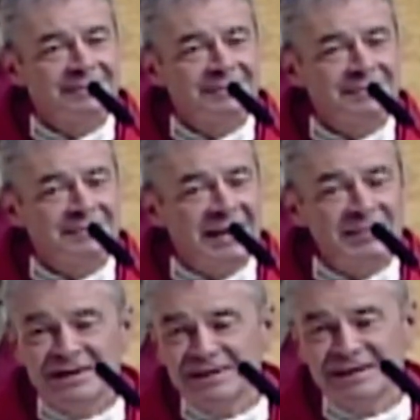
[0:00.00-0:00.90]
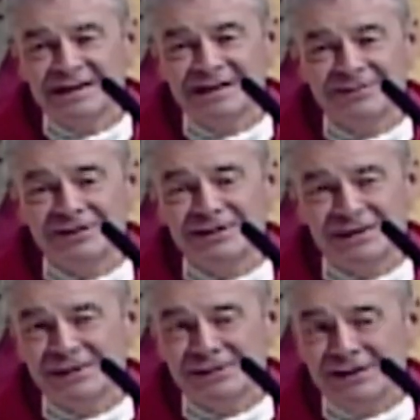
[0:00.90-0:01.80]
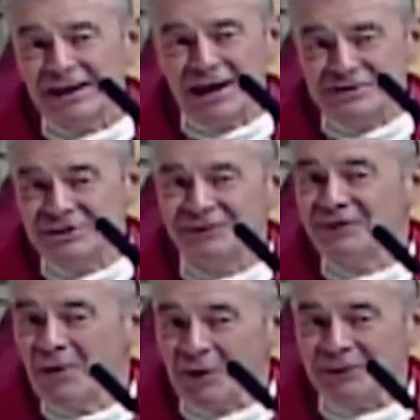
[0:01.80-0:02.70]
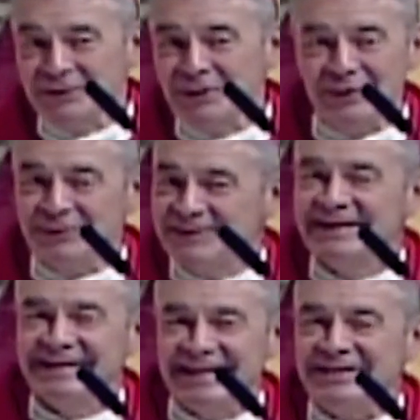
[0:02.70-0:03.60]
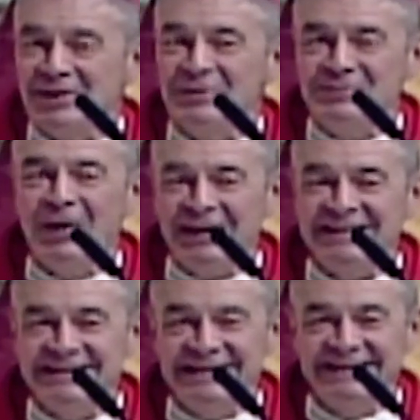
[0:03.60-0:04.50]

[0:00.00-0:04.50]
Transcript: Maybe even the occasional photo, you know, that's always part of the deal.